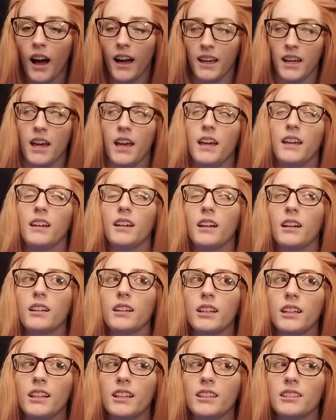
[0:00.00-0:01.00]
I hate
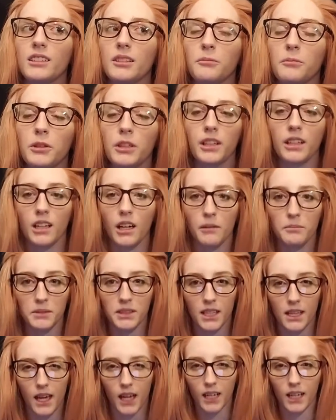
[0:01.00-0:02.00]
elitism when it comes
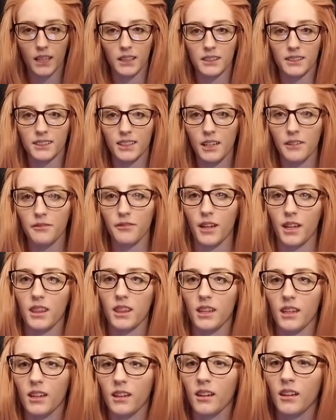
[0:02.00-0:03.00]
to that kind of stuff. I
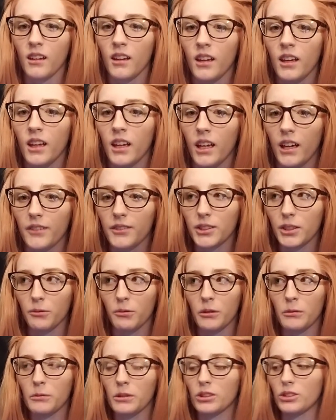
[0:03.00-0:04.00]
think if
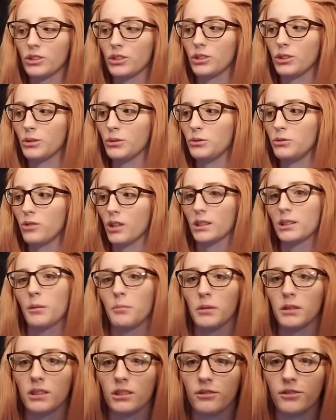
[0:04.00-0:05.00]
someone wants to dress
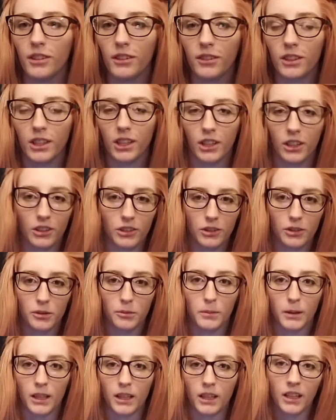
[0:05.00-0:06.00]
up as their favorite
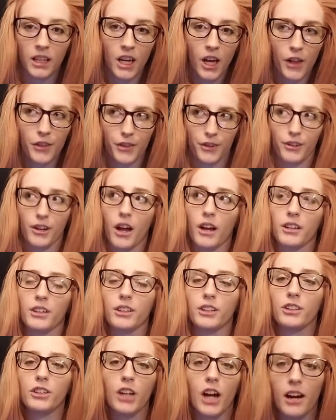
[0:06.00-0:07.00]
character, but they're not a
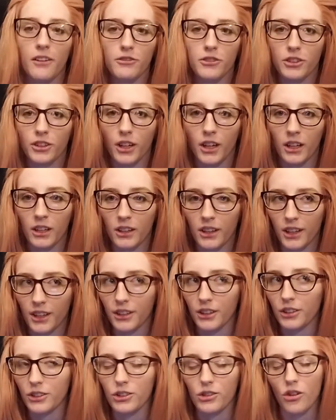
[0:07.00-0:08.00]
good crafter, I
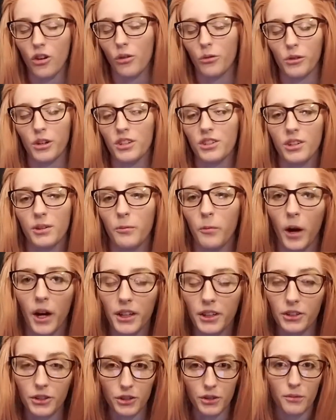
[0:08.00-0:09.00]
think there's no reason why
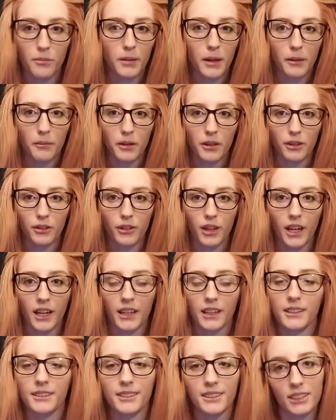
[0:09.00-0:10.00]
you shouldn't be able to do
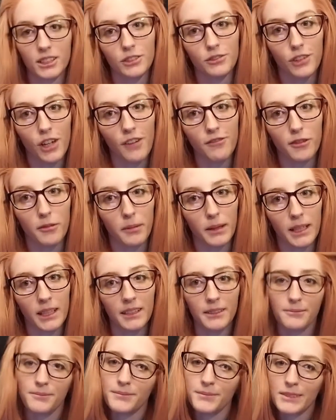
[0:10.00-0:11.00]
that, because it's for everybody.
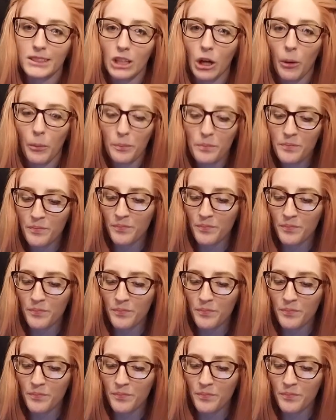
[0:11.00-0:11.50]
So,